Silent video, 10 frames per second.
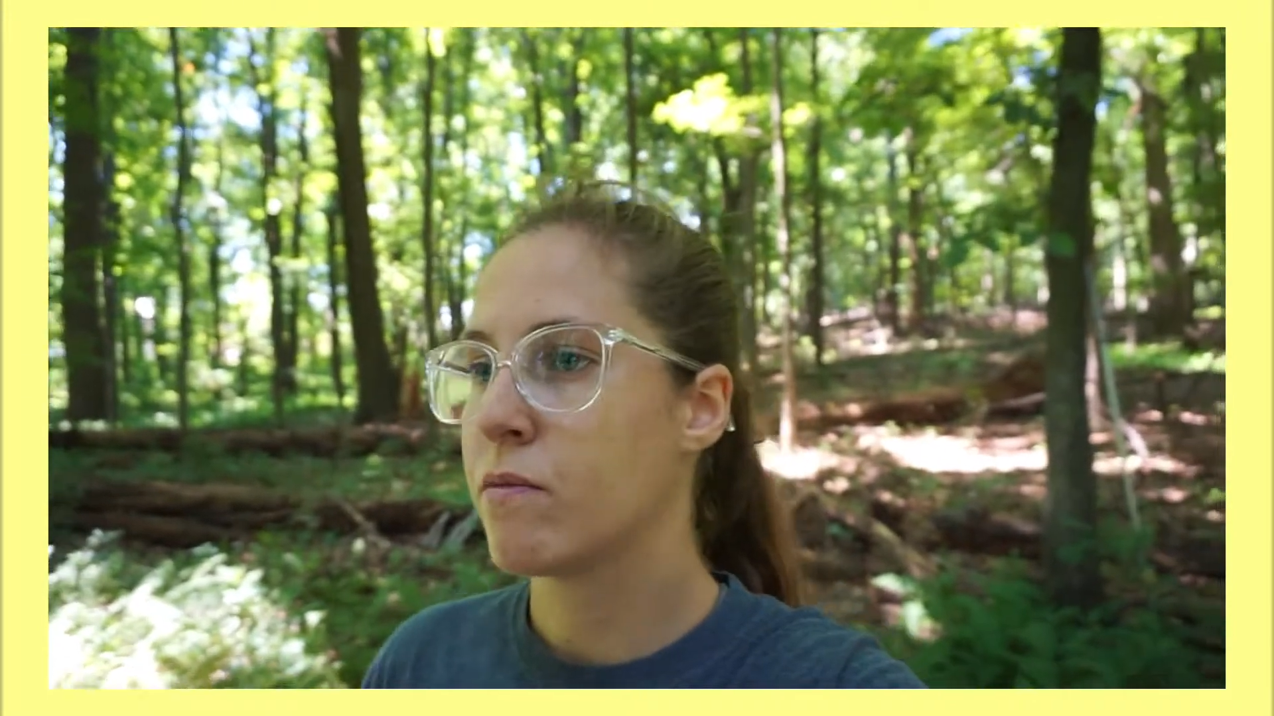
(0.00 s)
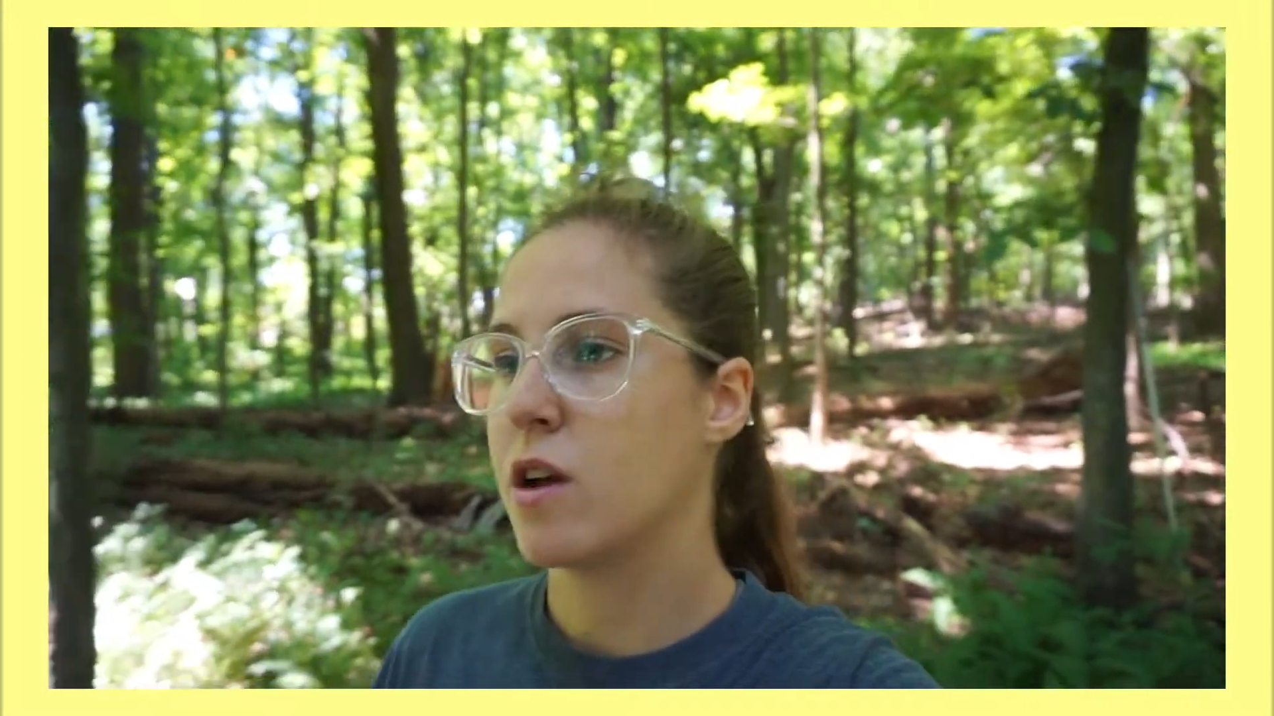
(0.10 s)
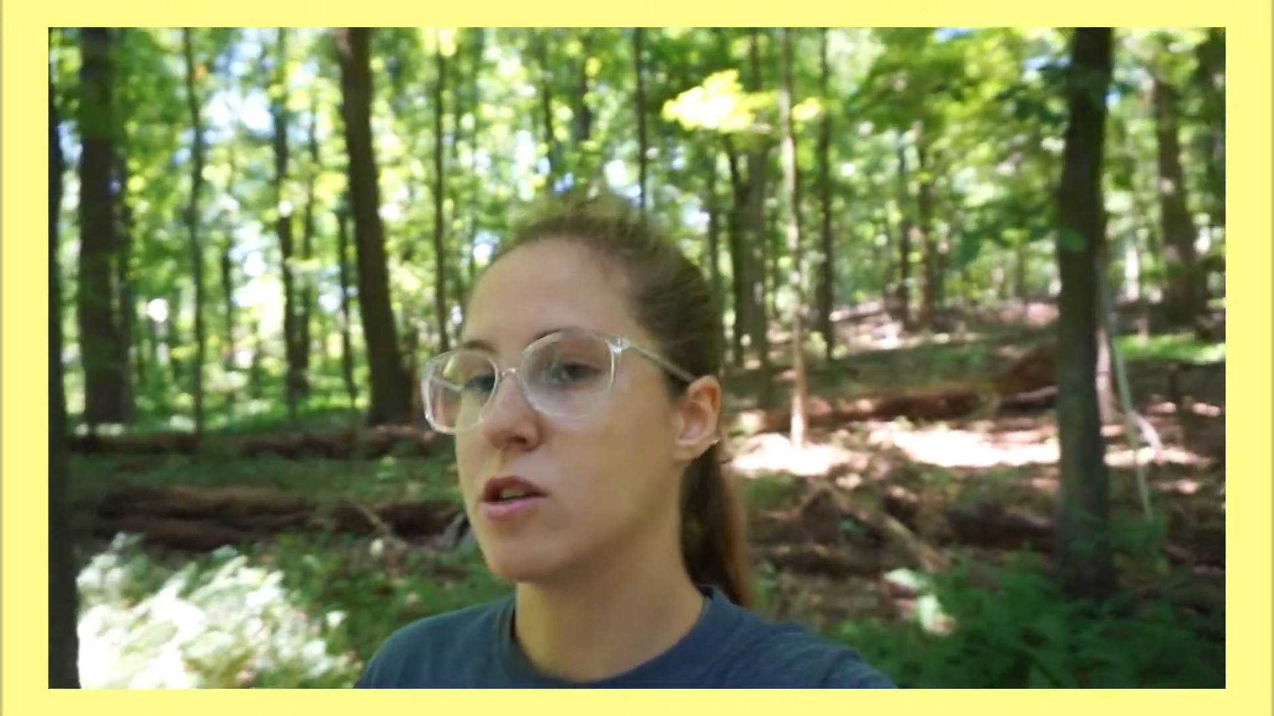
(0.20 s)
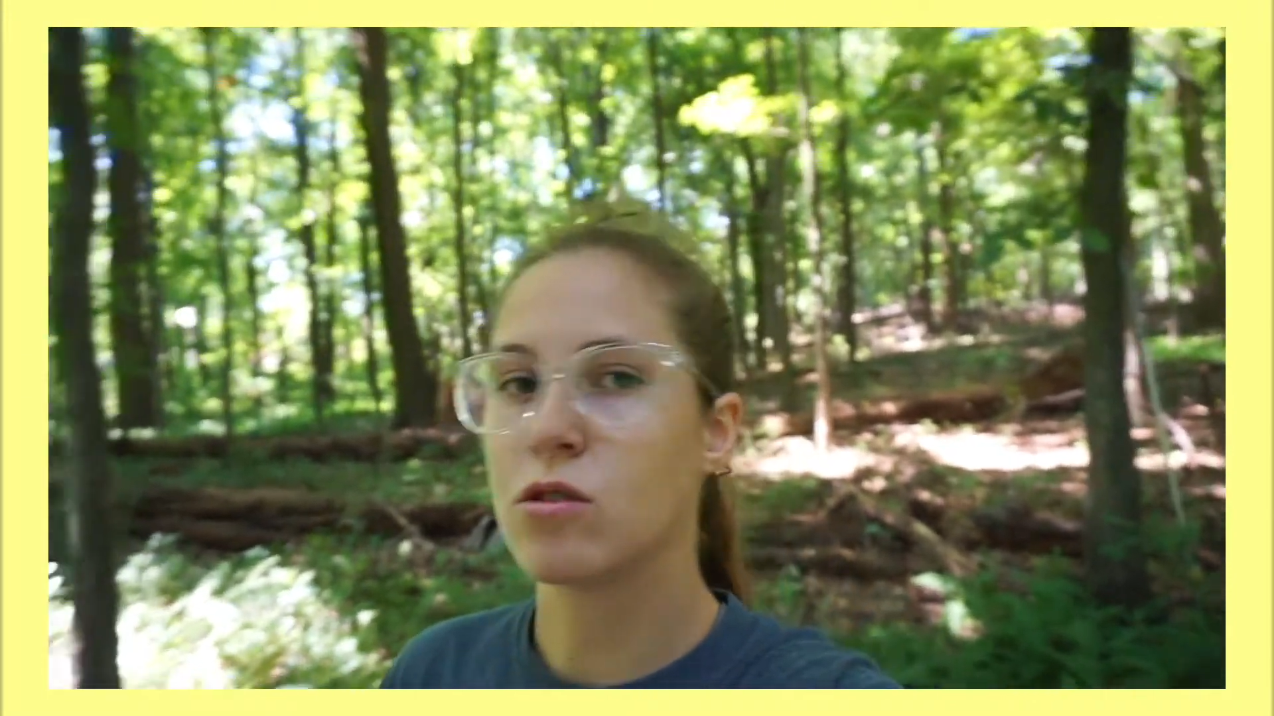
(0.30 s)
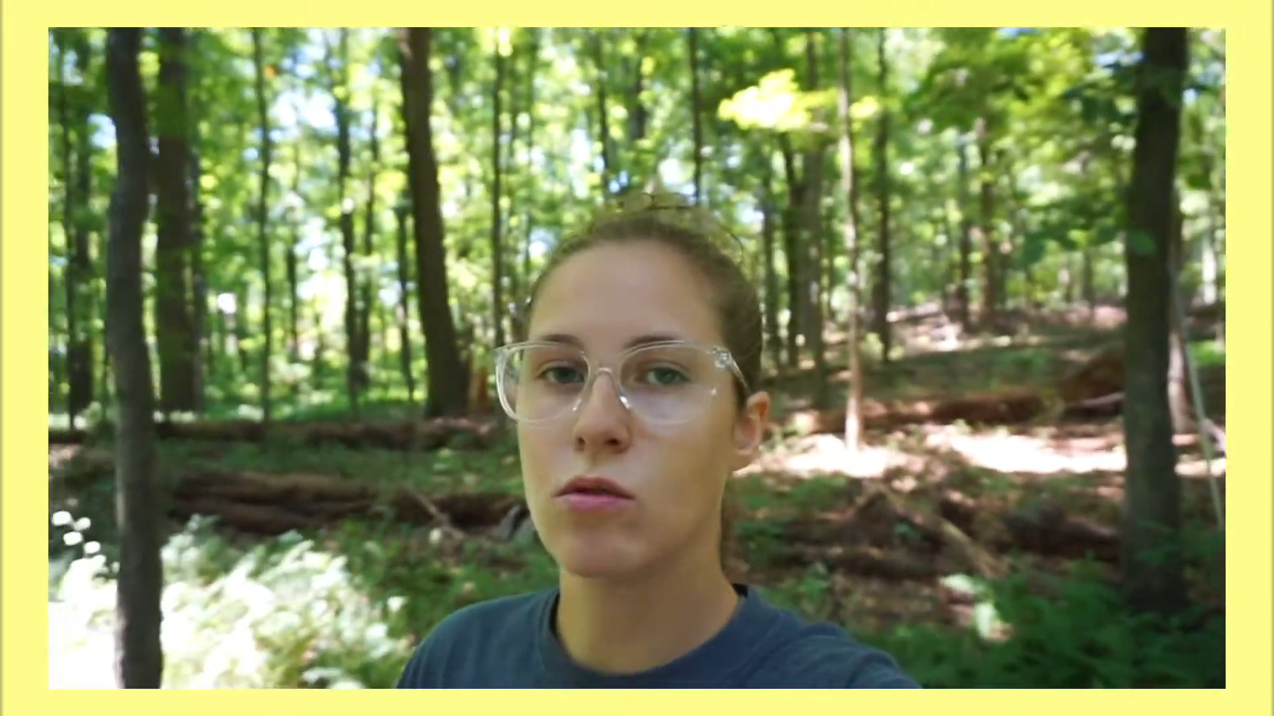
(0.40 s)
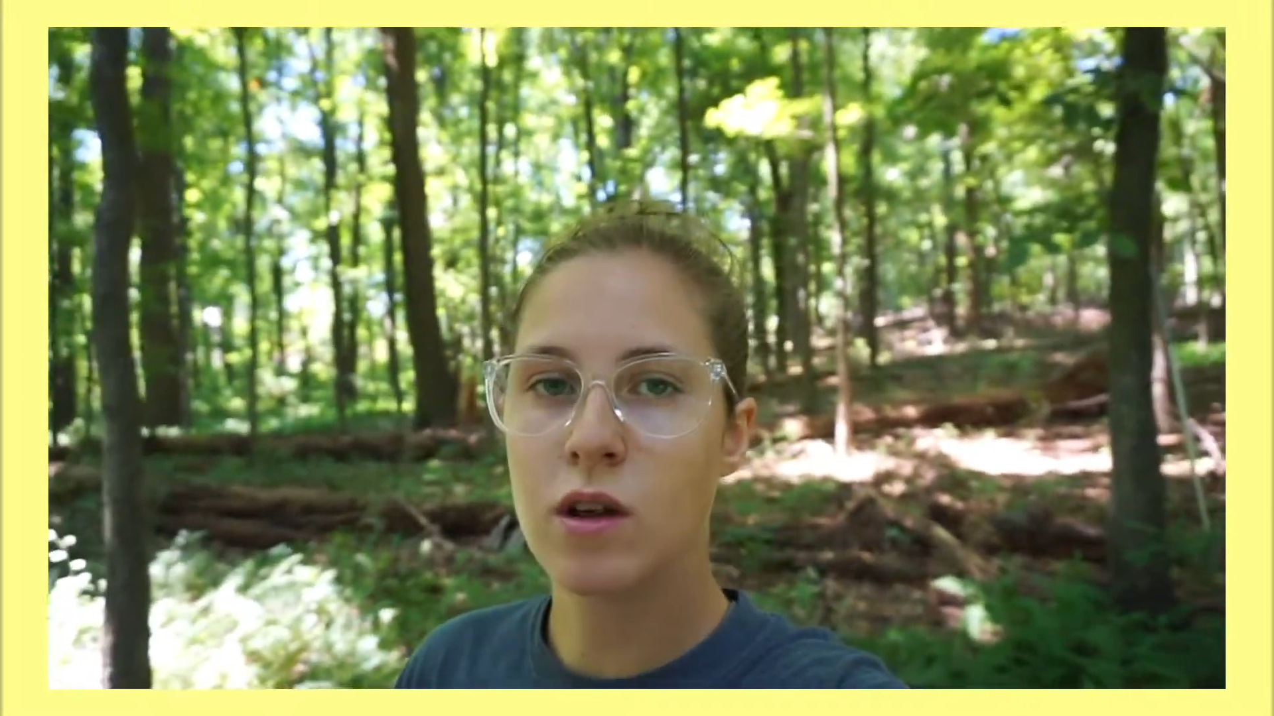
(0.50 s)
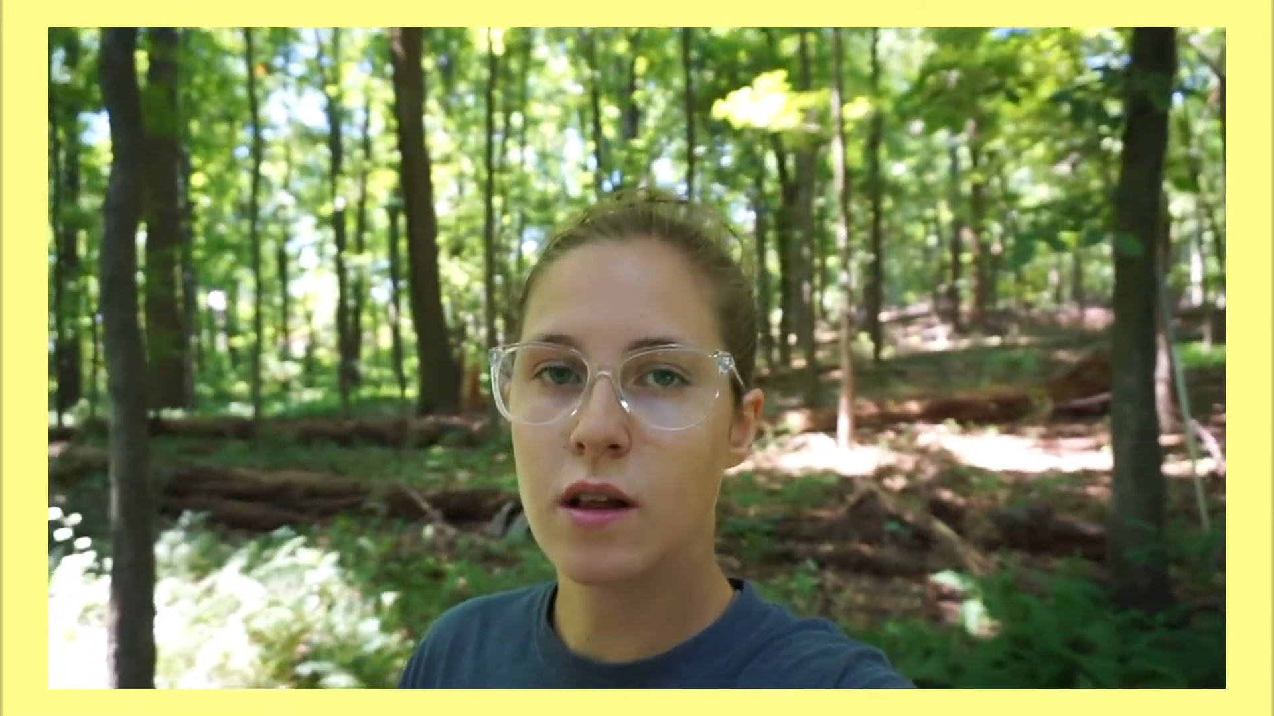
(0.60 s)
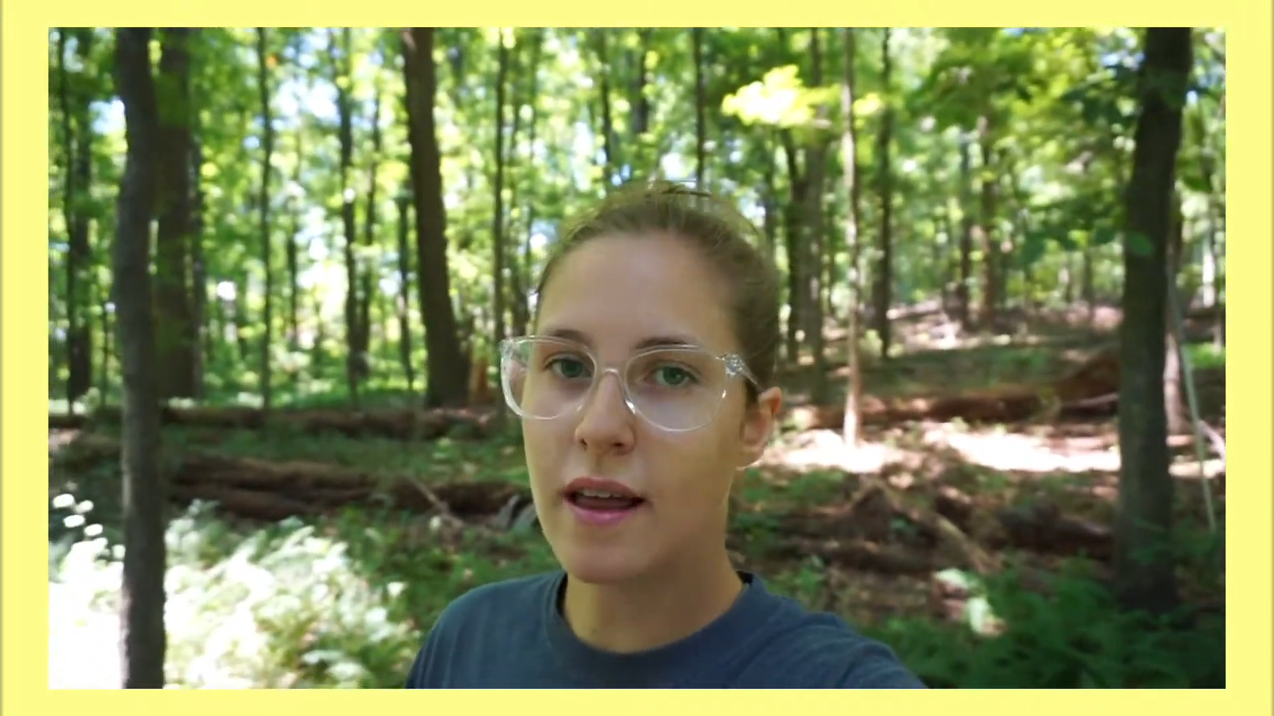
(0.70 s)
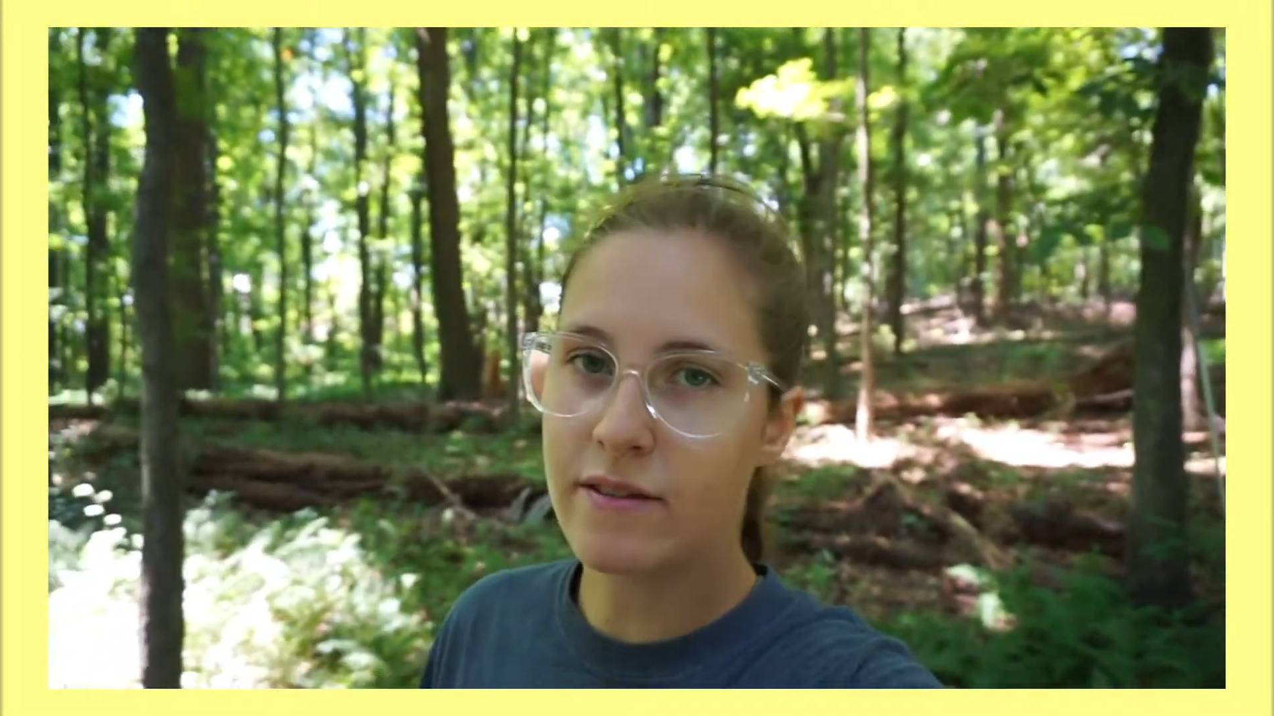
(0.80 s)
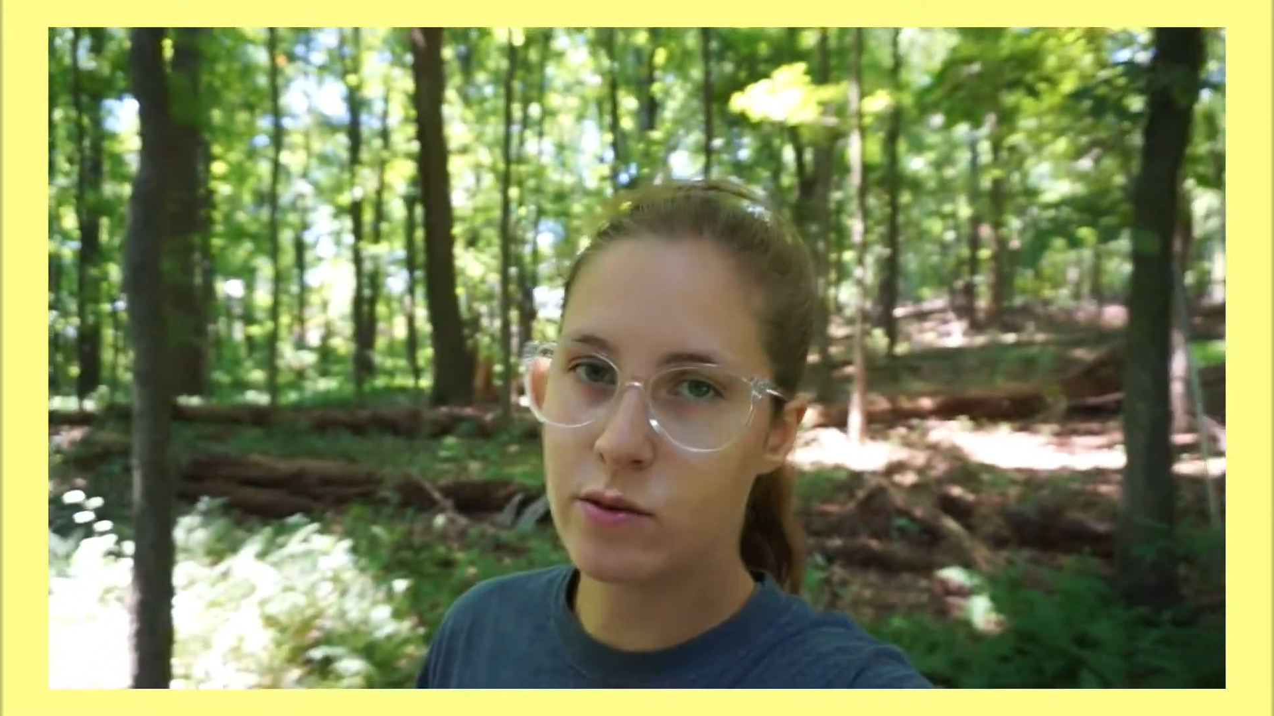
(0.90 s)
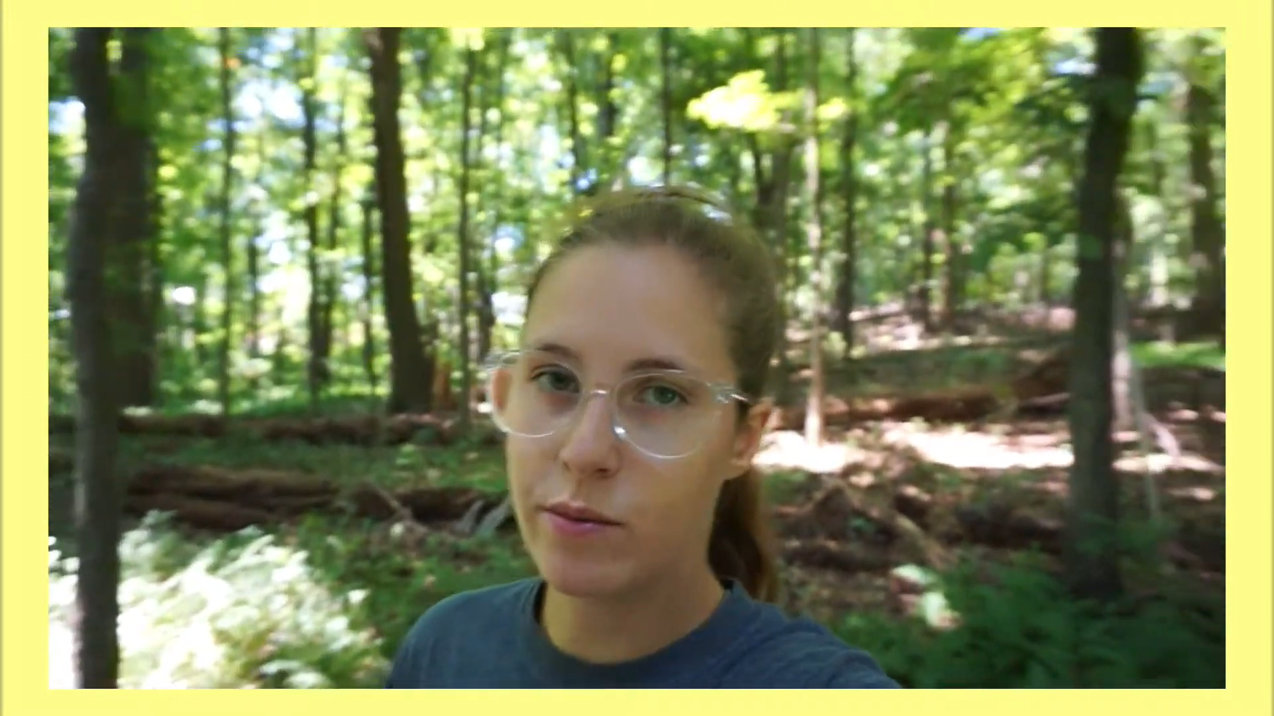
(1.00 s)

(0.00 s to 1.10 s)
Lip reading: it's only 11.